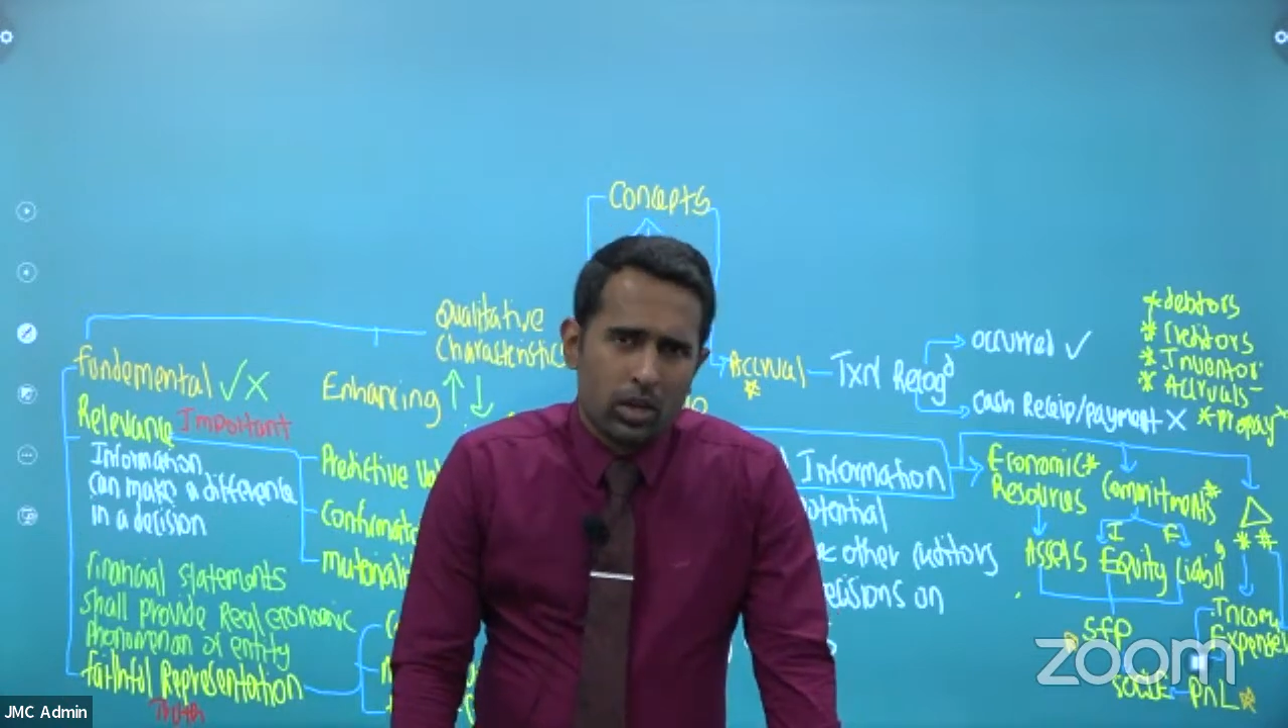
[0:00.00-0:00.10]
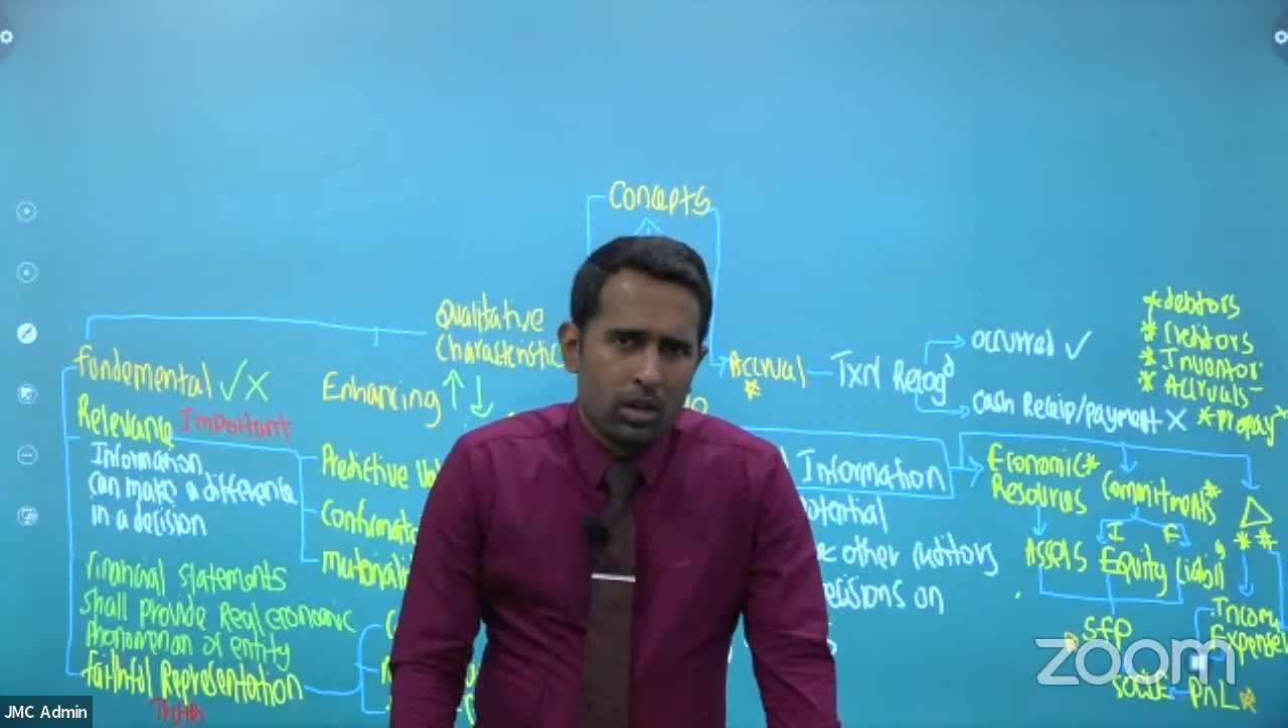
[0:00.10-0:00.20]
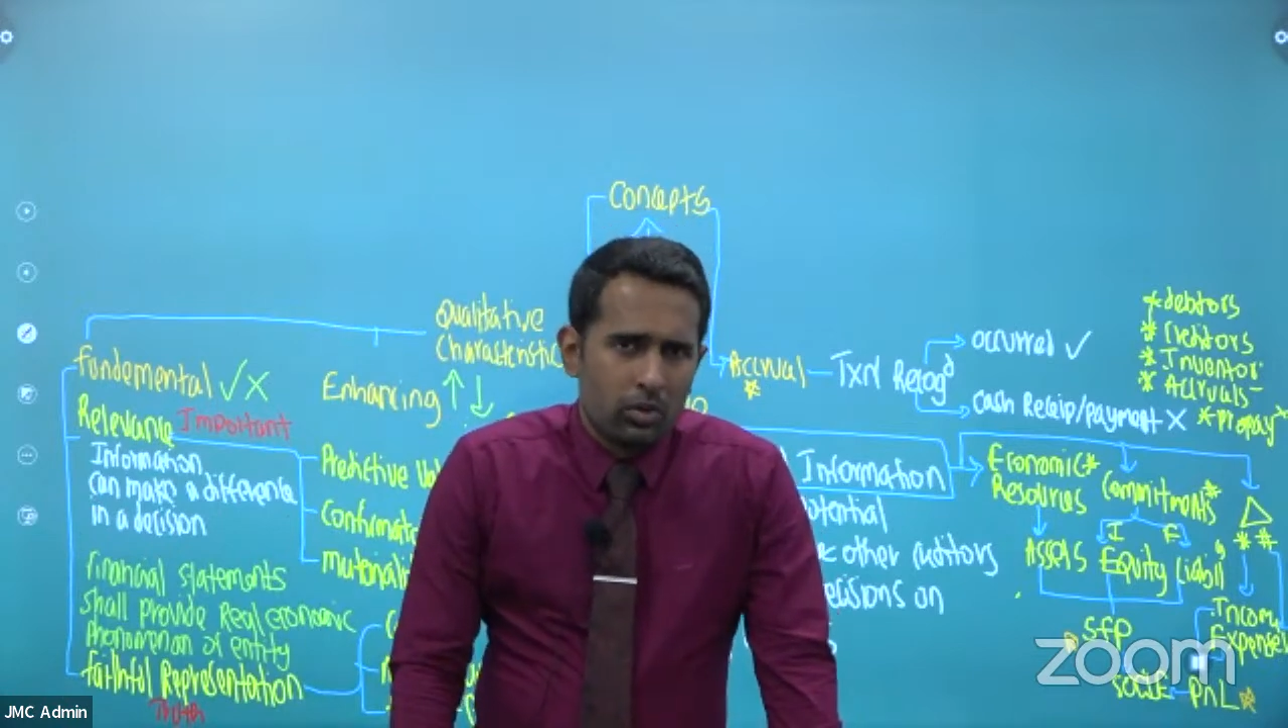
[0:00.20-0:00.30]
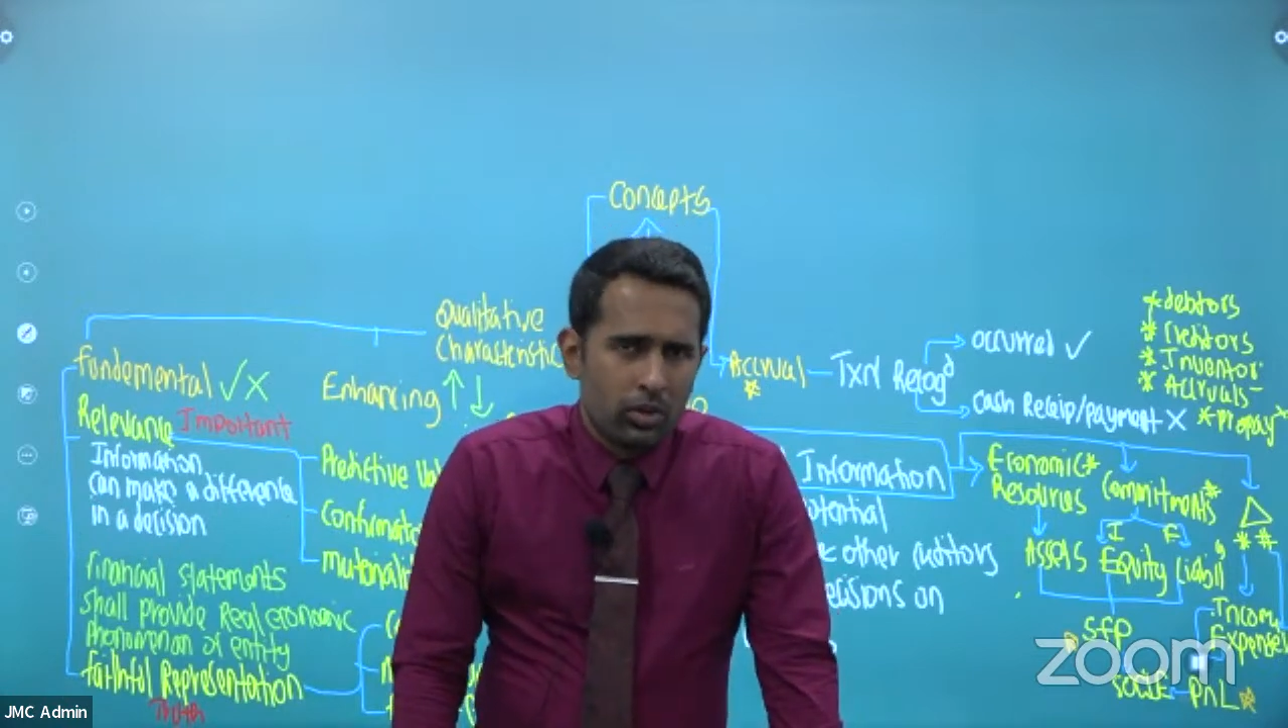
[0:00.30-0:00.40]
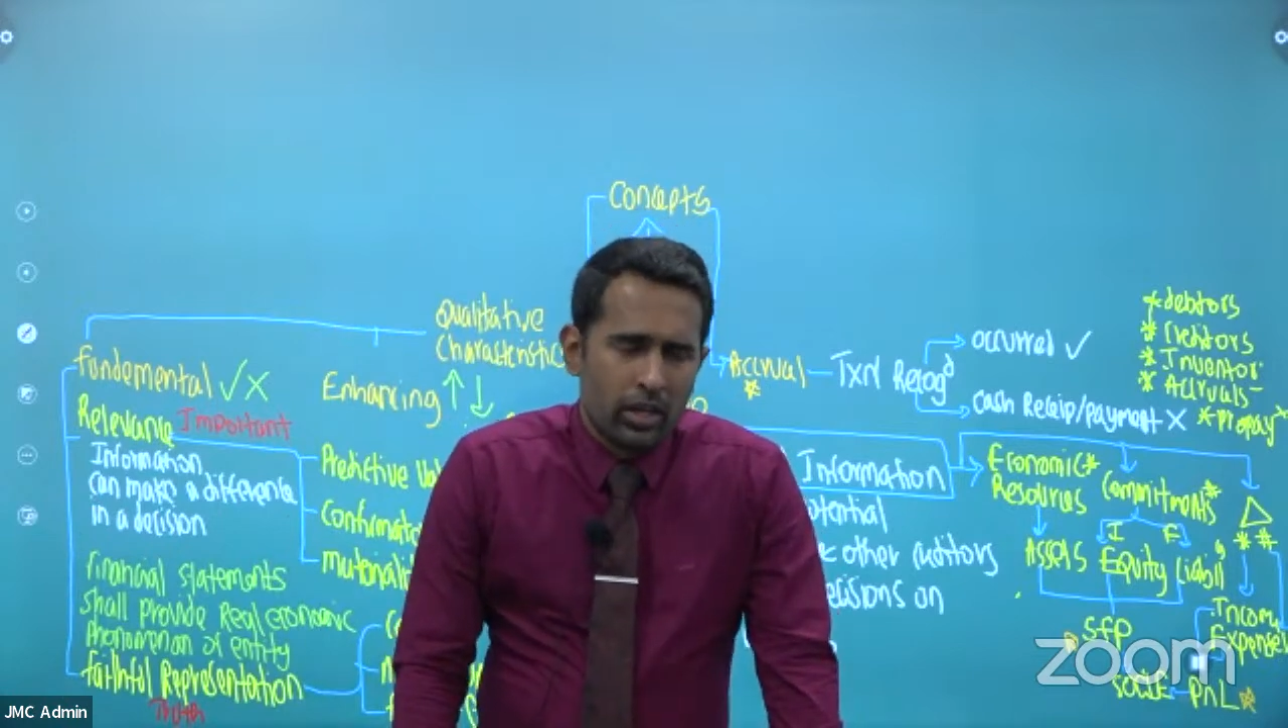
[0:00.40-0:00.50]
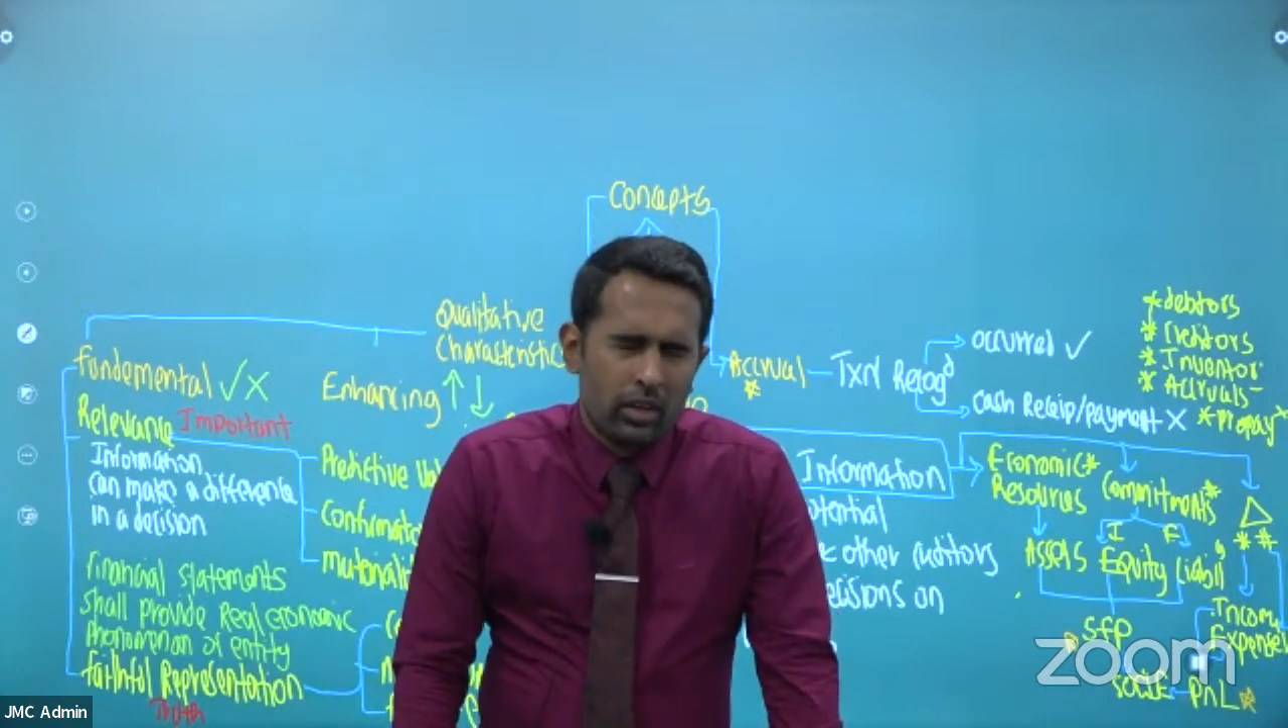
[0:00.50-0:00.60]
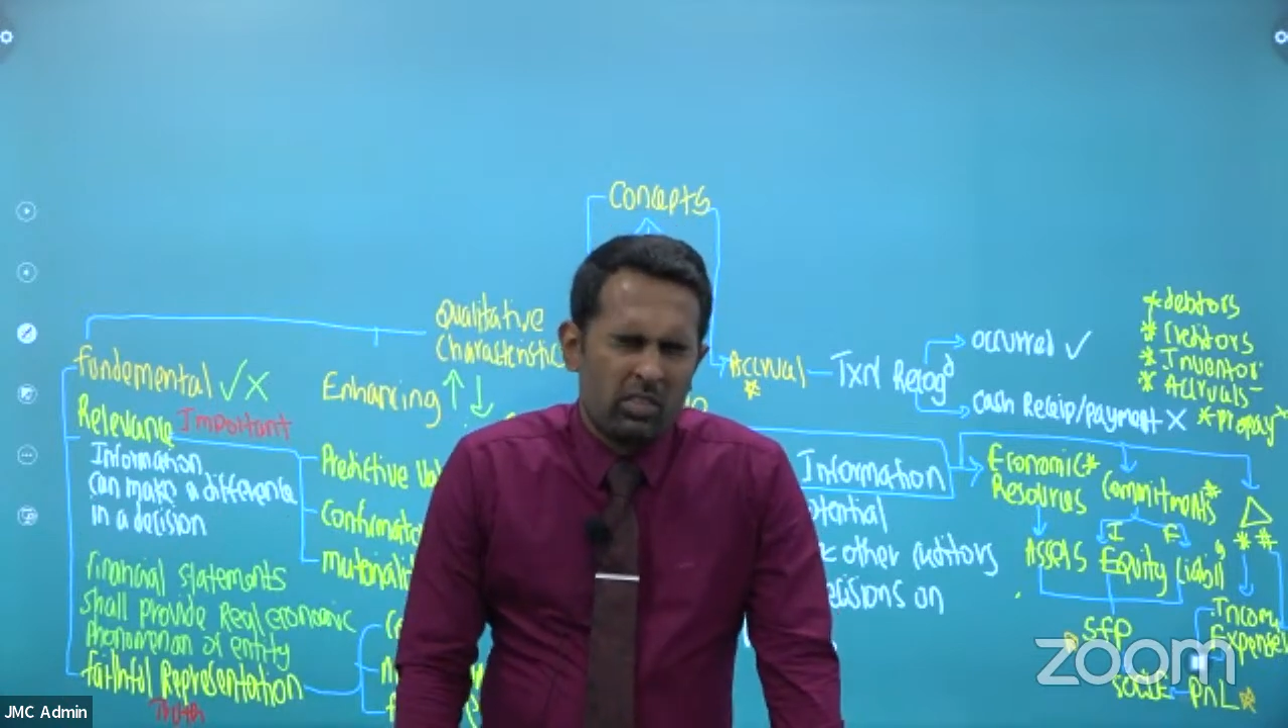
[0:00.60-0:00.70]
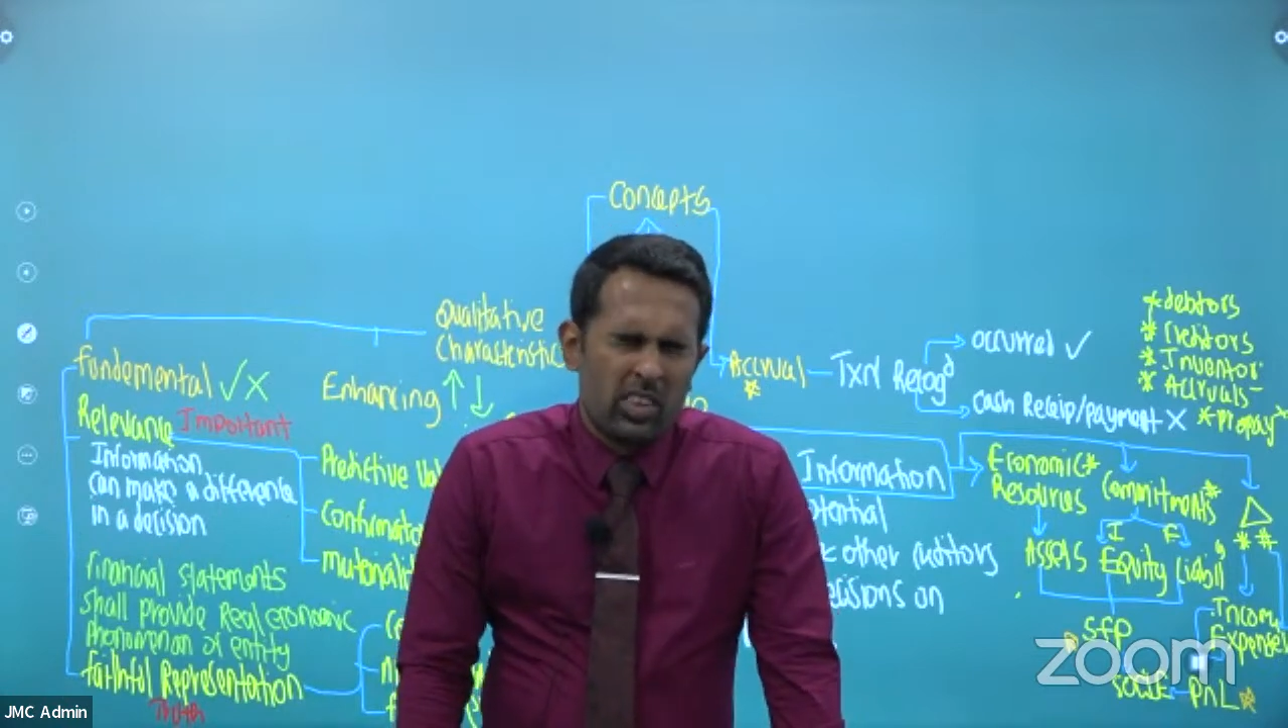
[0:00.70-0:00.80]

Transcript: accounting,